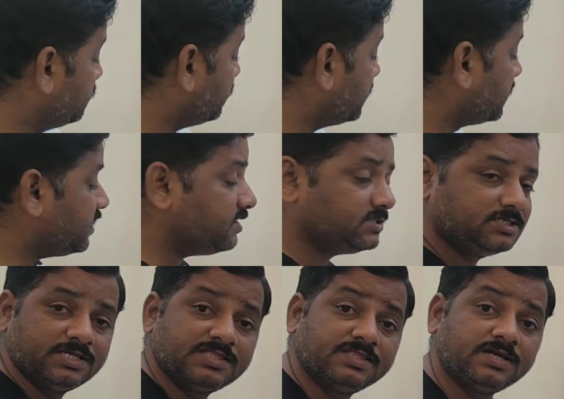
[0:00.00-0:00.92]
When I write
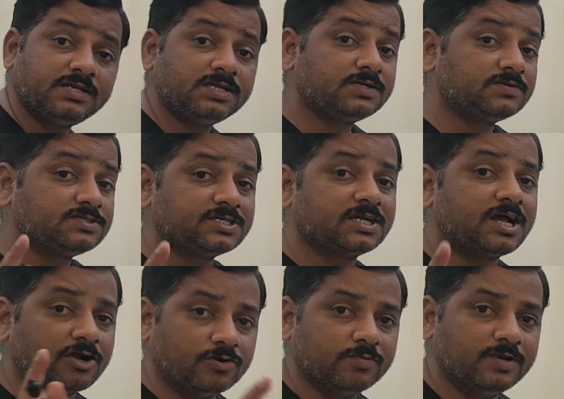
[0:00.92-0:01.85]
JZ, it will
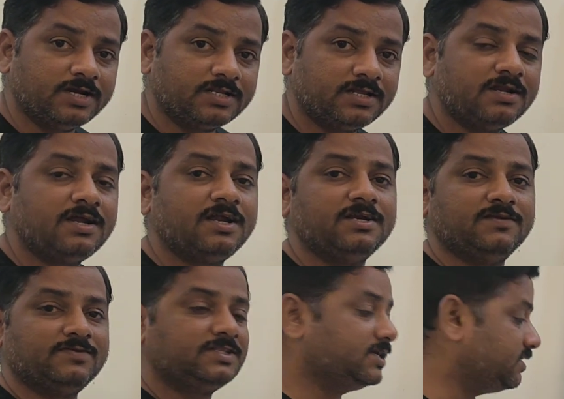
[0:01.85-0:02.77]
check accumulator
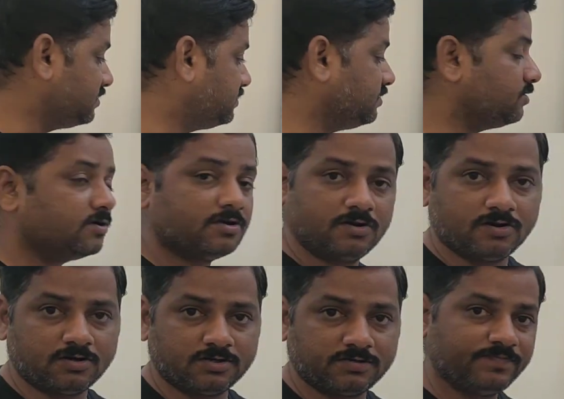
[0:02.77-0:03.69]
and whether it is 0 or
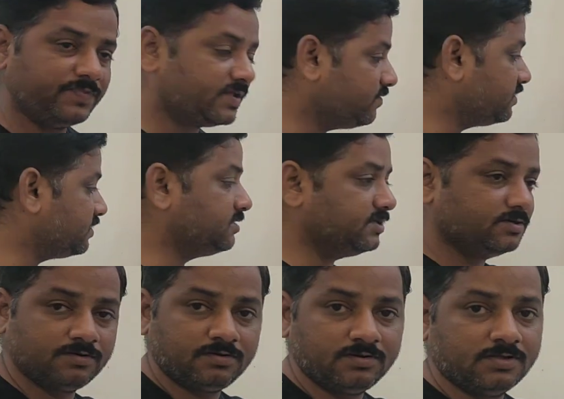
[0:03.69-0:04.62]
not. Now it is
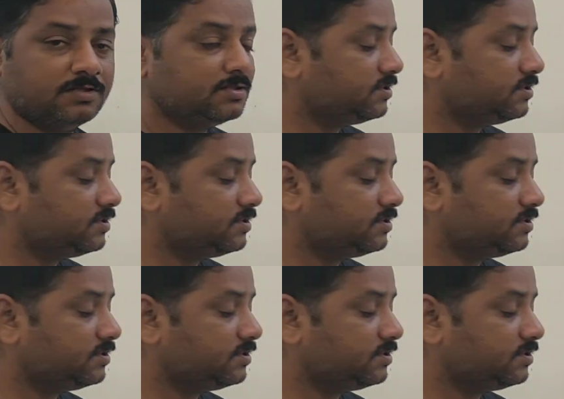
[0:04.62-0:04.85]
0.